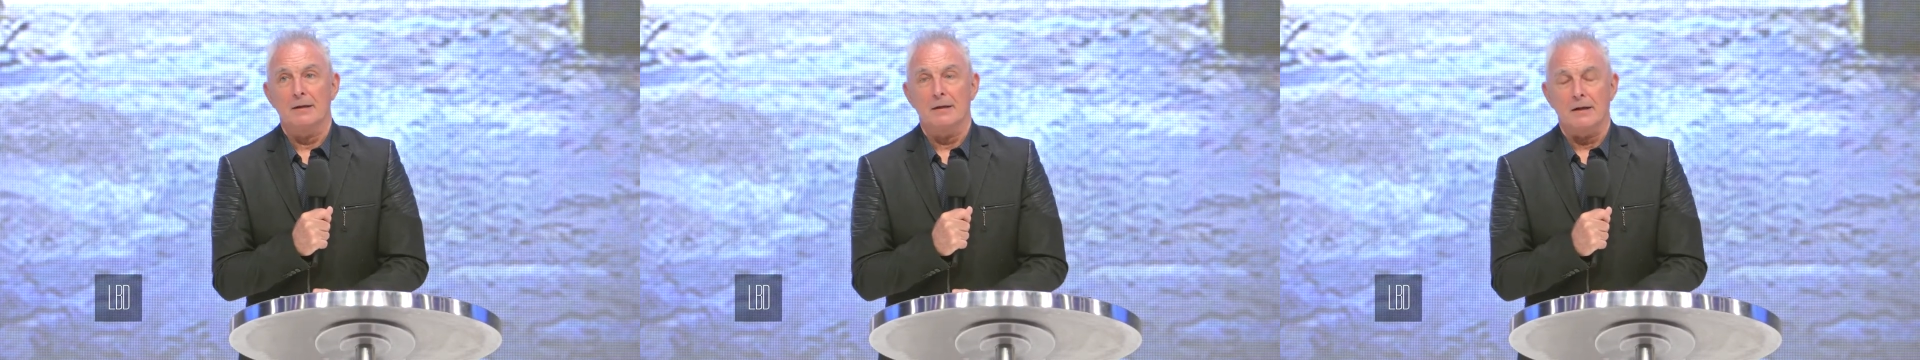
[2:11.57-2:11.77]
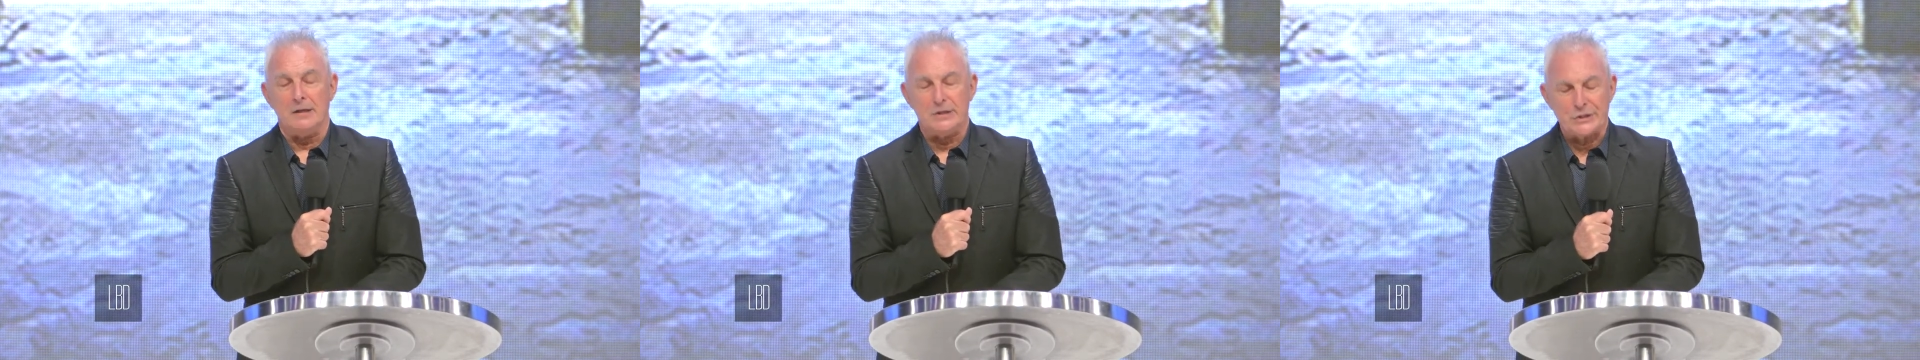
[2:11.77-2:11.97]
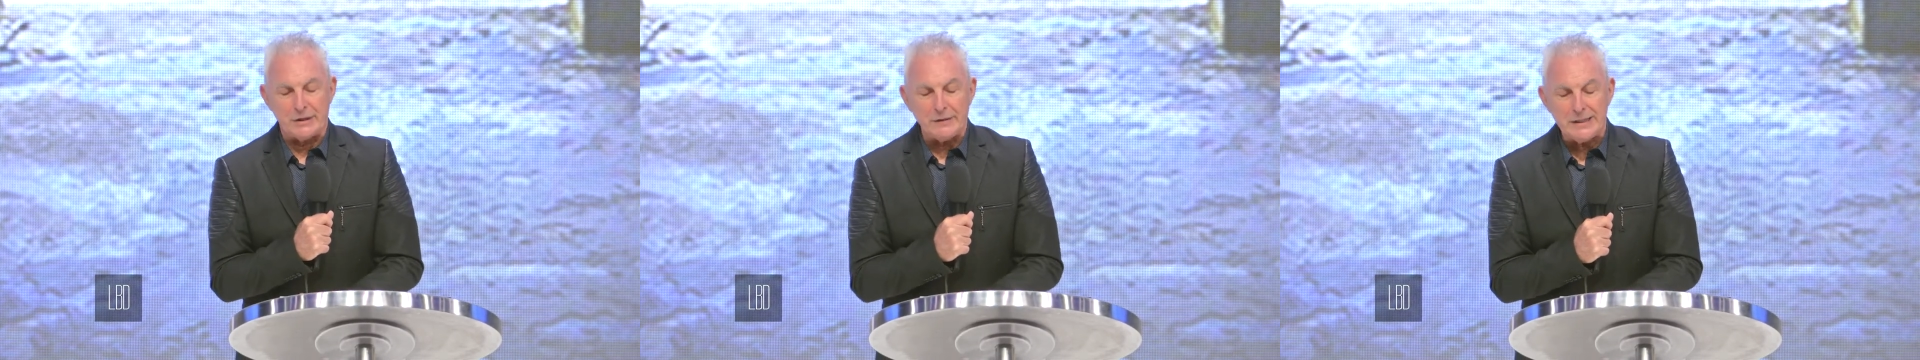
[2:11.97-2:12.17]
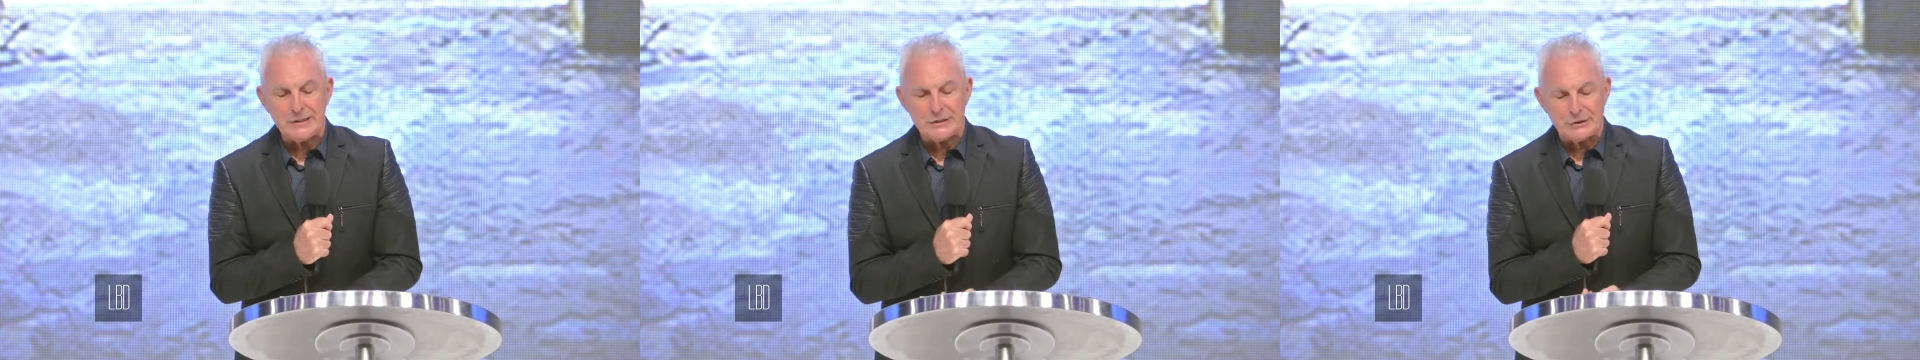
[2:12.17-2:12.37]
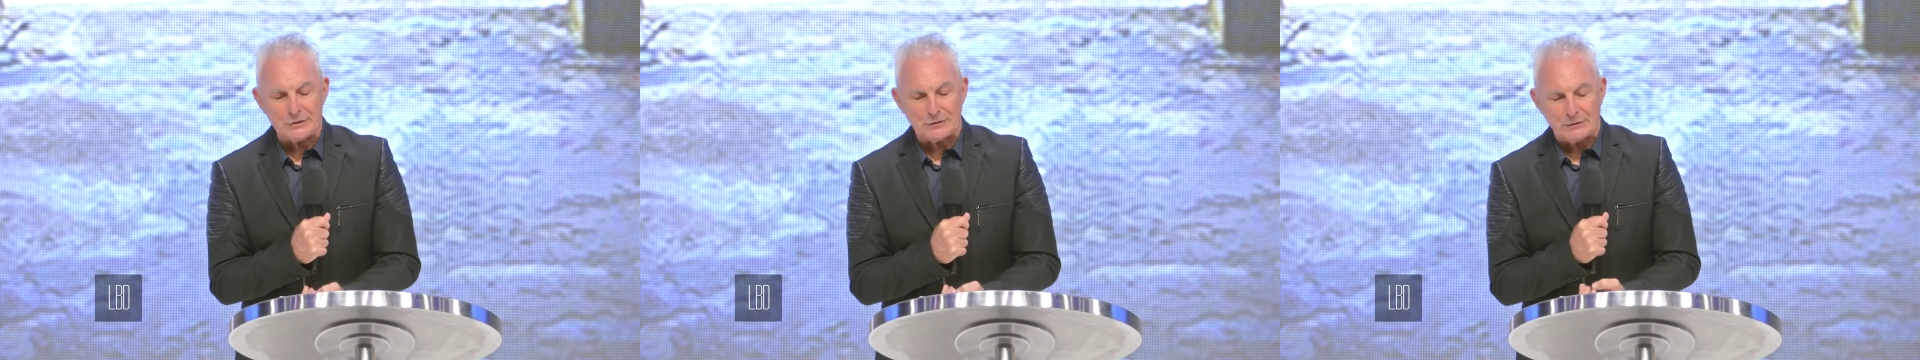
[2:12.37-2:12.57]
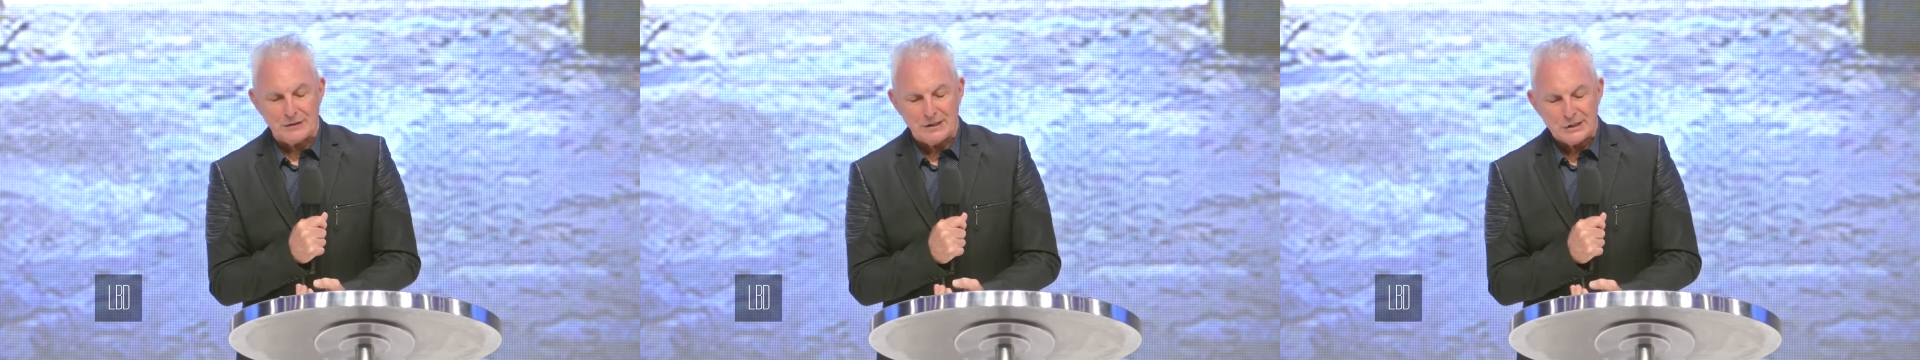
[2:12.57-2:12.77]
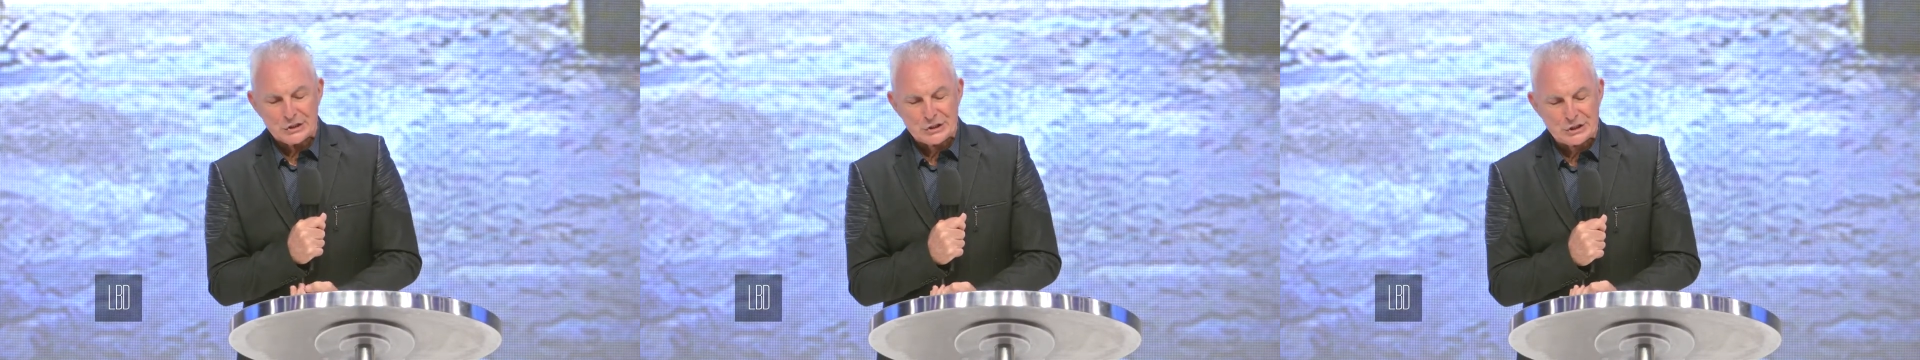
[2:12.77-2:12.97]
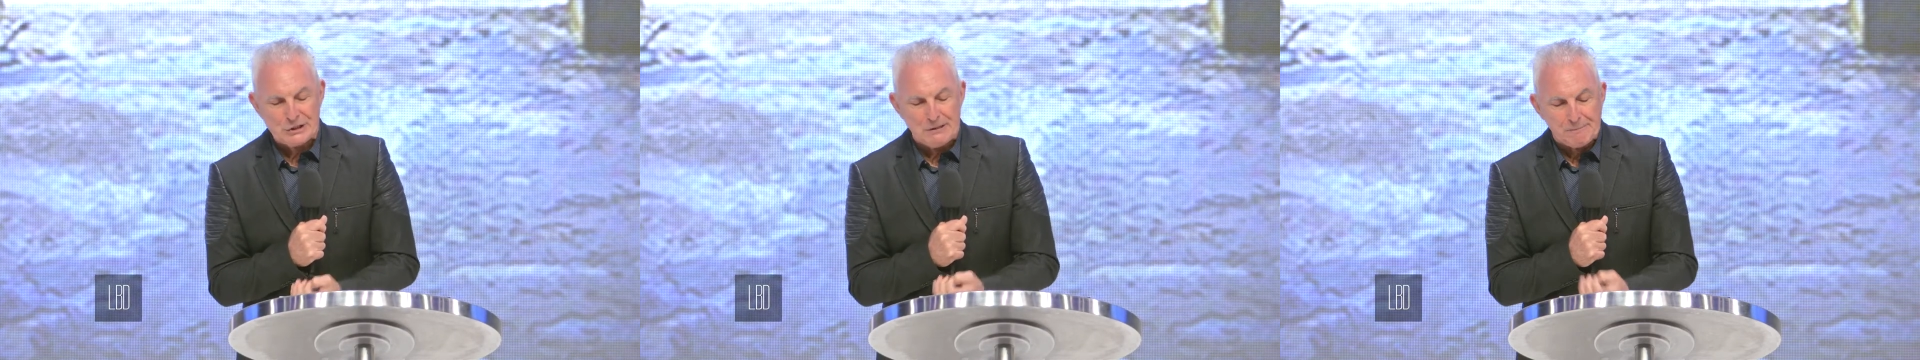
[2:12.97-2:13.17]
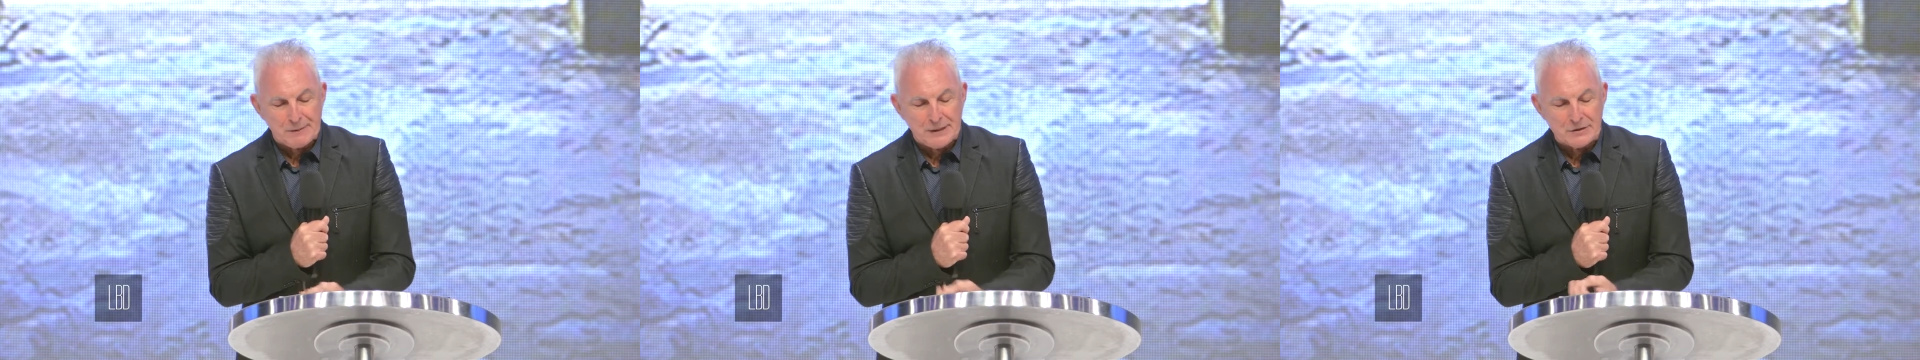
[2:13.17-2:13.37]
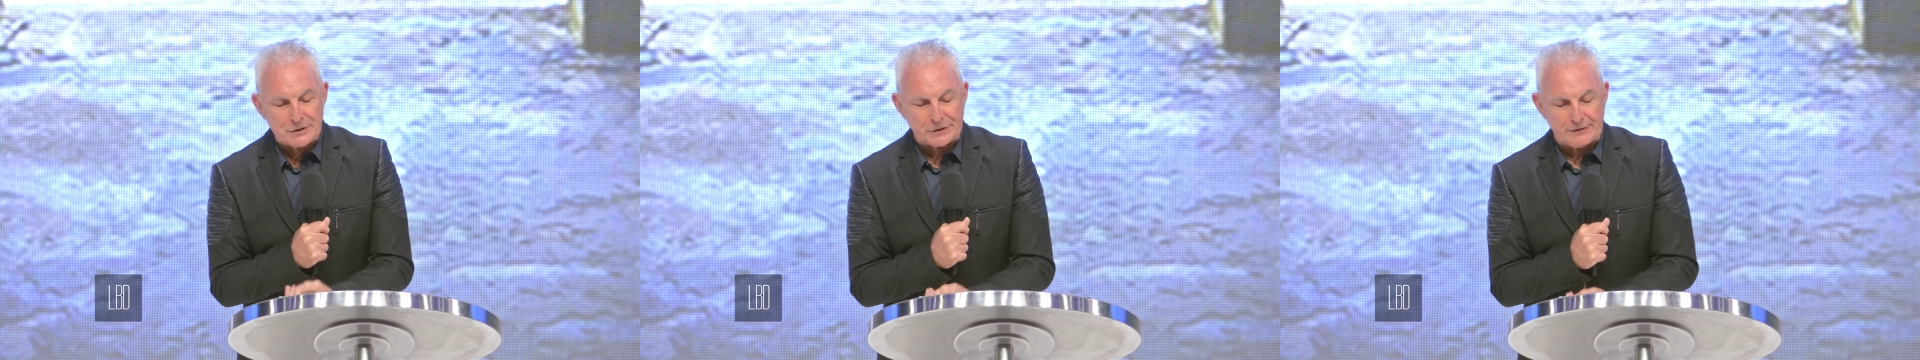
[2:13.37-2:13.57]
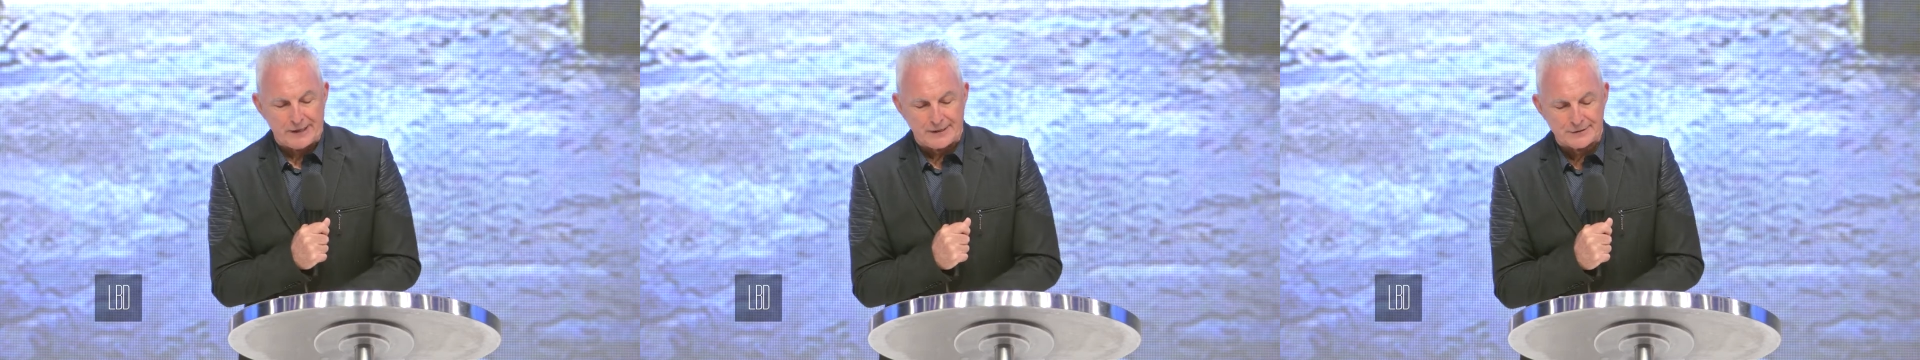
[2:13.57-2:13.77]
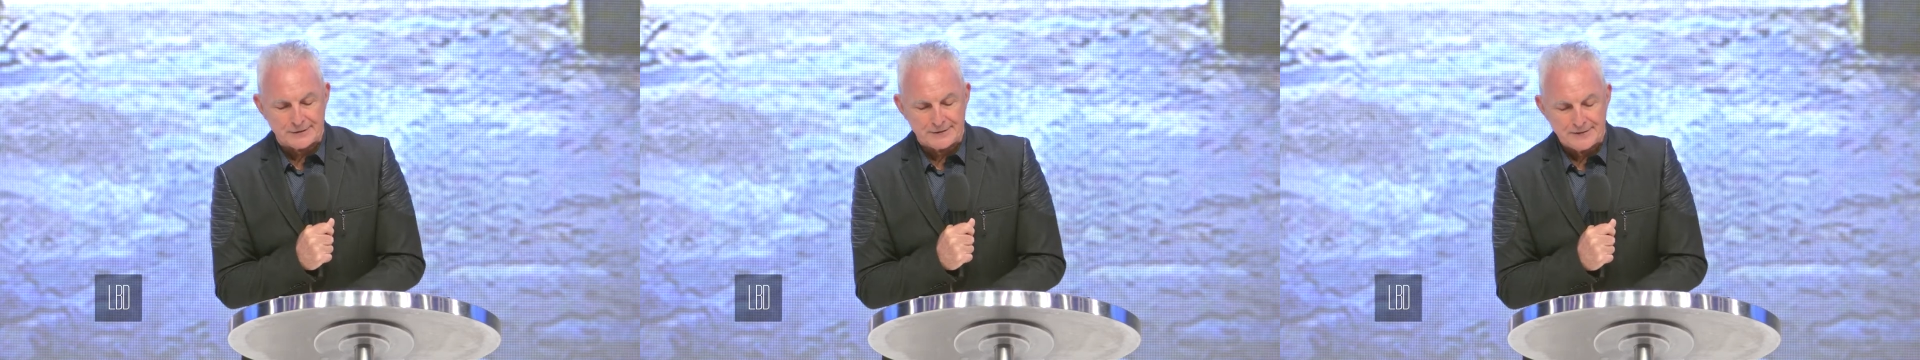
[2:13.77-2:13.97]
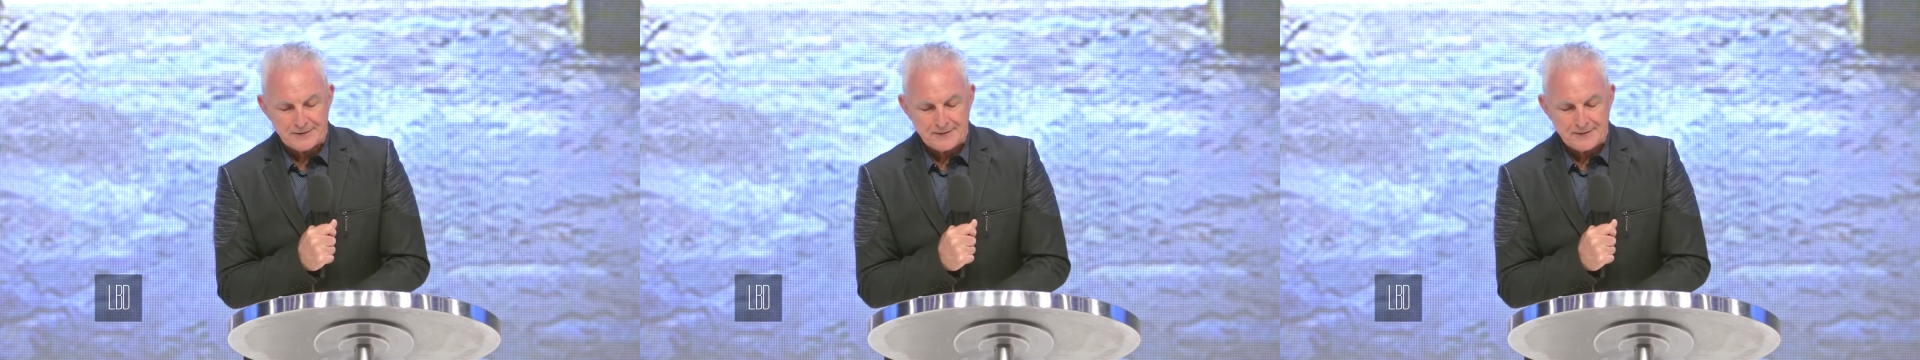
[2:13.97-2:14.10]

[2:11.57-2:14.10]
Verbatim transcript: And it's so easy to slip into that.